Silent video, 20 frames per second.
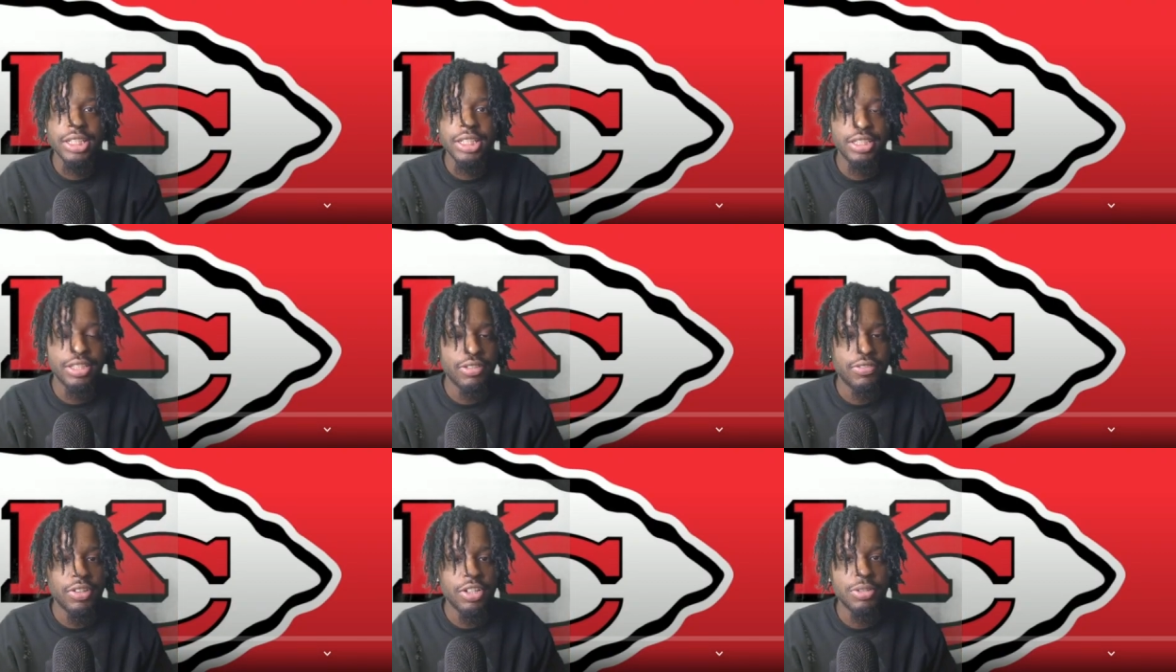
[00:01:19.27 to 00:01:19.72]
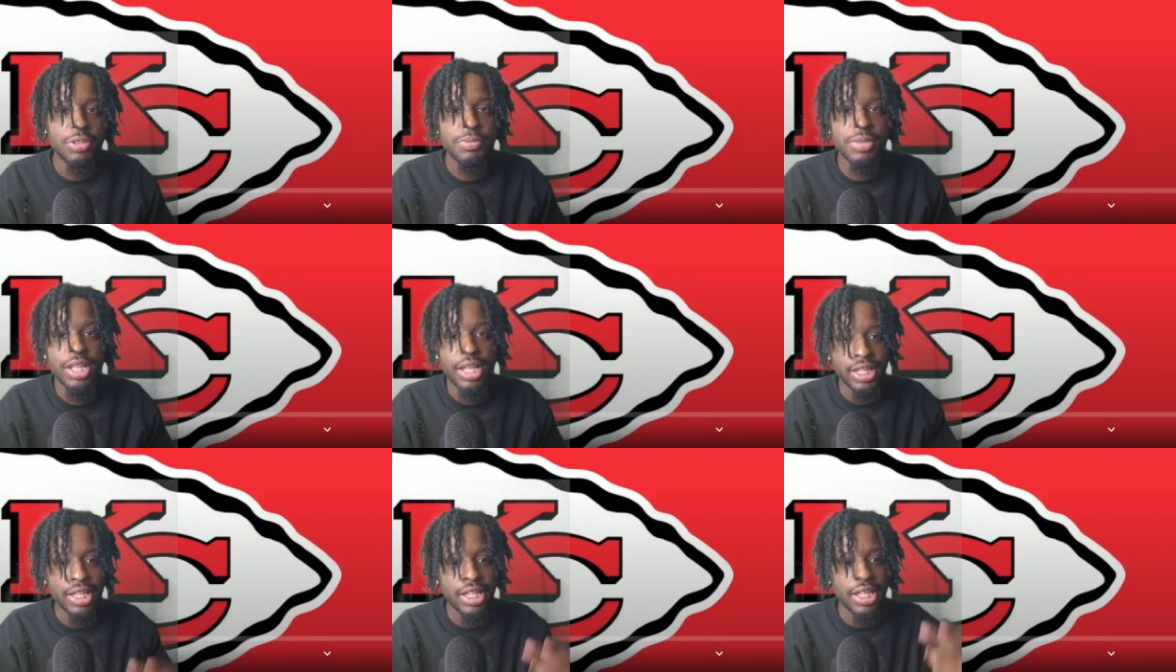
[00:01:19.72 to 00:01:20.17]
You feel me?
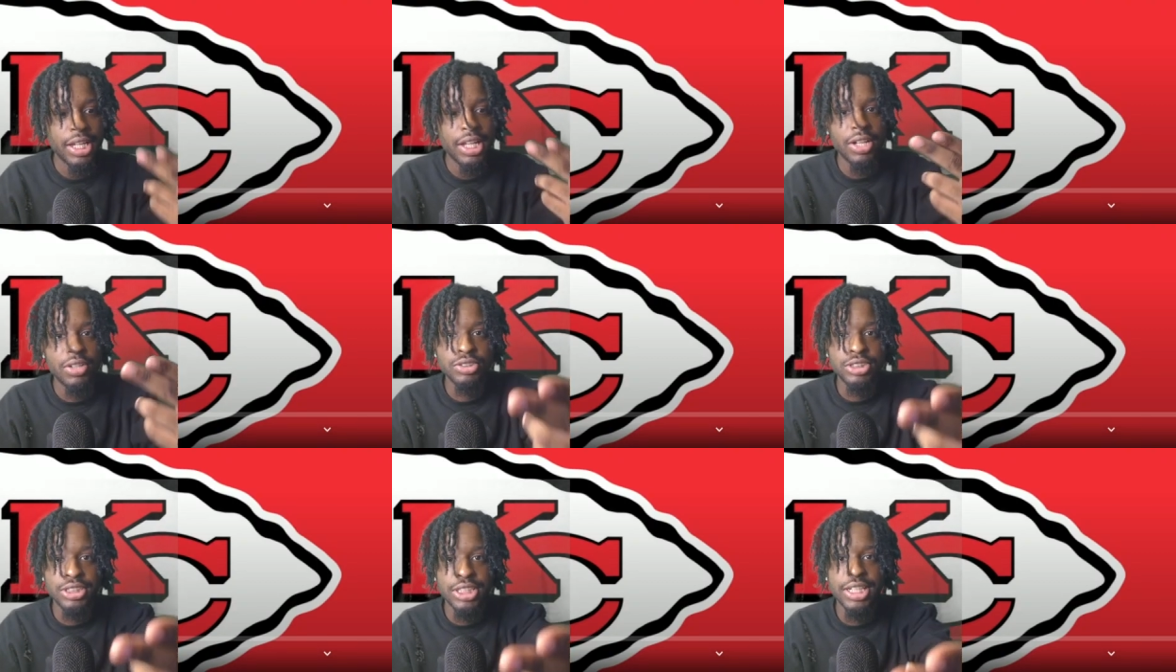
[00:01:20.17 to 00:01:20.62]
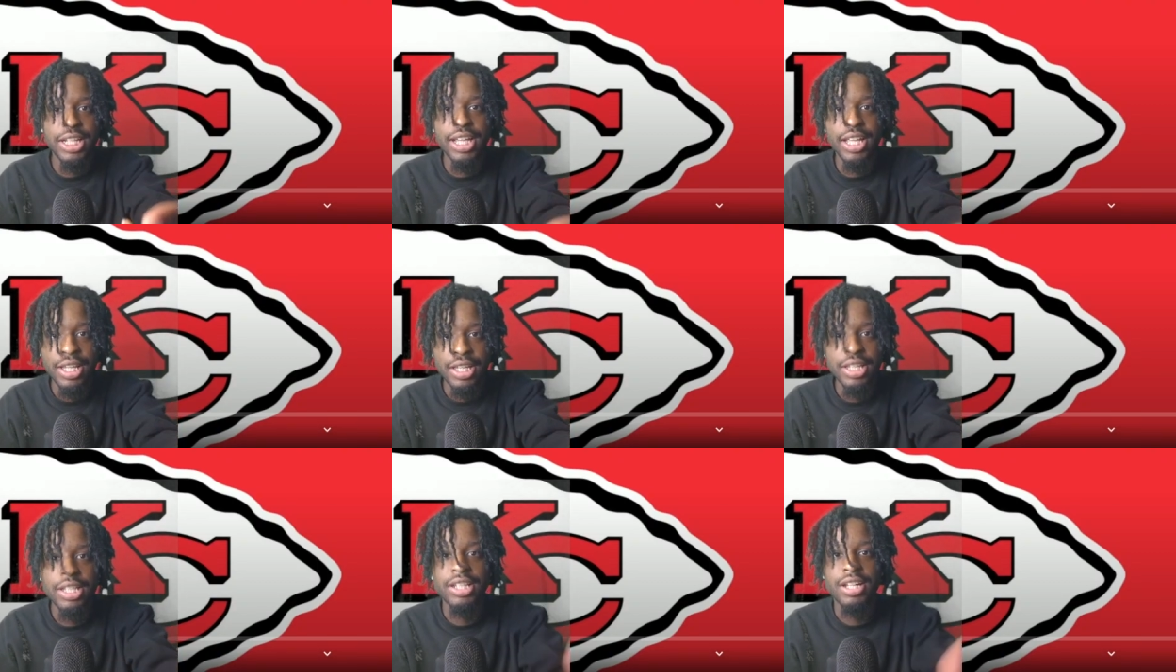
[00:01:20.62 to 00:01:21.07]
Like, yeah, they gonna send that
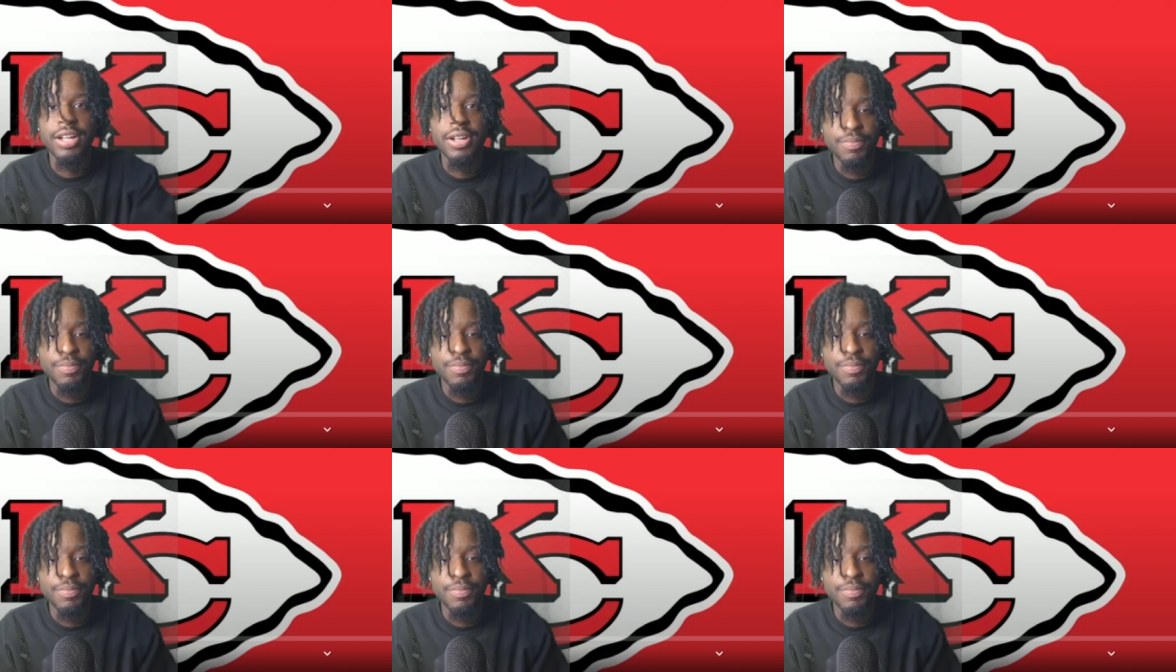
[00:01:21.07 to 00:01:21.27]
heat.